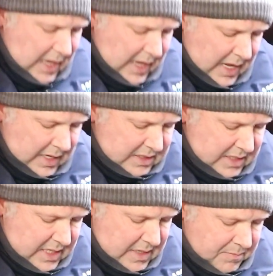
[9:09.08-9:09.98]
and
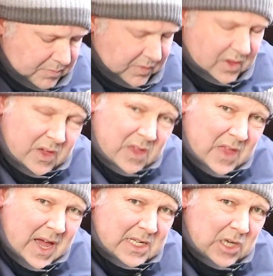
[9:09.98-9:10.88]
then
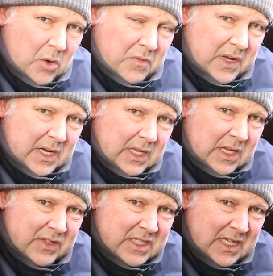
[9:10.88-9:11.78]
that is hopefully going to
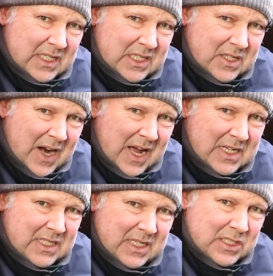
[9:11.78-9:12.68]
give us easier
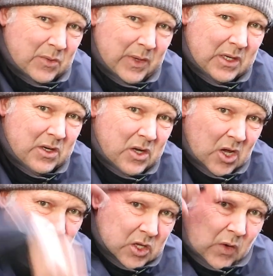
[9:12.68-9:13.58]
access, so we can
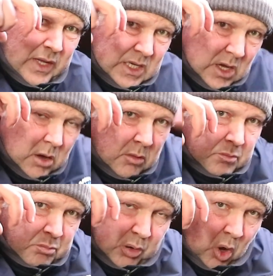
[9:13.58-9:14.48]
yoink,
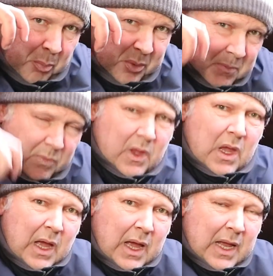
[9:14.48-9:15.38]
plop,
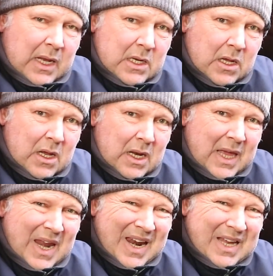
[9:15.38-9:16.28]
and
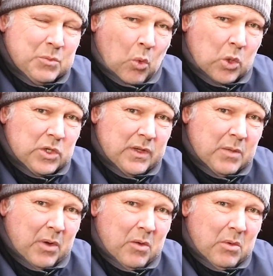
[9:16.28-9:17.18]
get less water in the
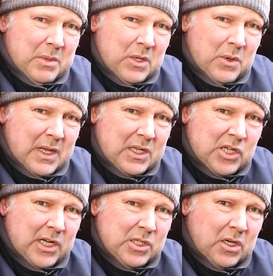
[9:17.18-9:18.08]
boat when we're doing that
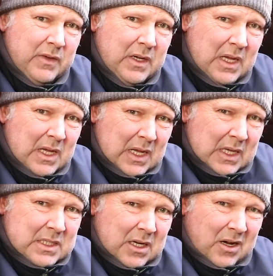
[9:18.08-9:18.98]
changeover.
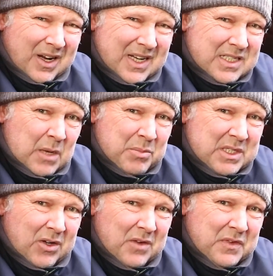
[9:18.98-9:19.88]
So I'm going to step
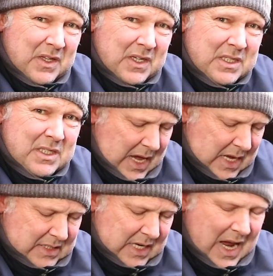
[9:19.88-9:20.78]
aside for this,
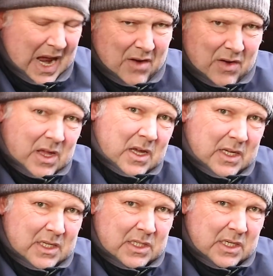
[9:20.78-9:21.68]
and Harry
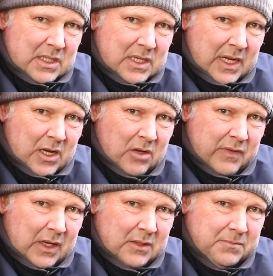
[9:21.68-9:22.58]
is going to take over.